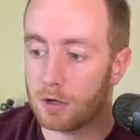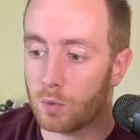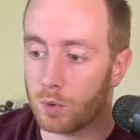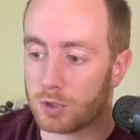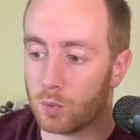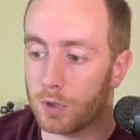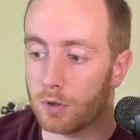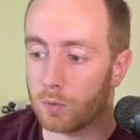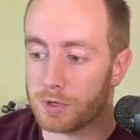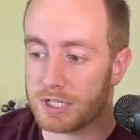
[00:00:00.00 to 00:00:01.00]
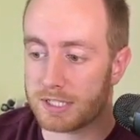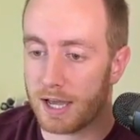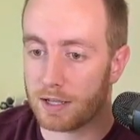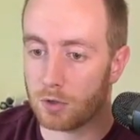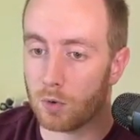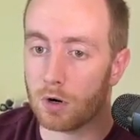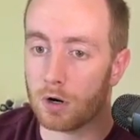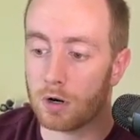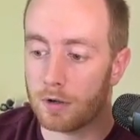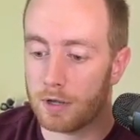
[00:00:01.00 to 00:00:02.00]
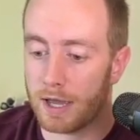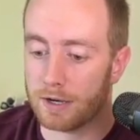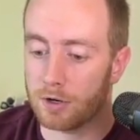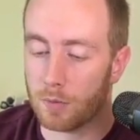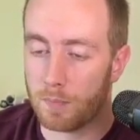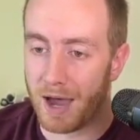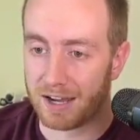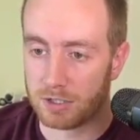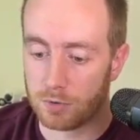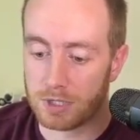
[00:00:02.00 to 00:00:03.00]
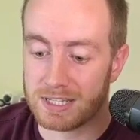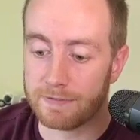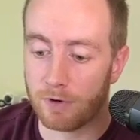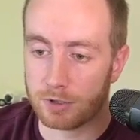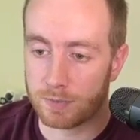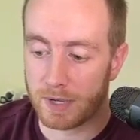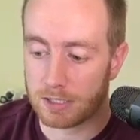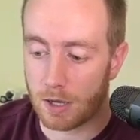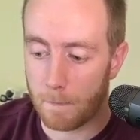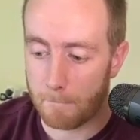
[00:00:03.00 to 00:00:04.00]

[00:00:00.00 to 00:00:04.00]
which will reset your editor back to the default spacing.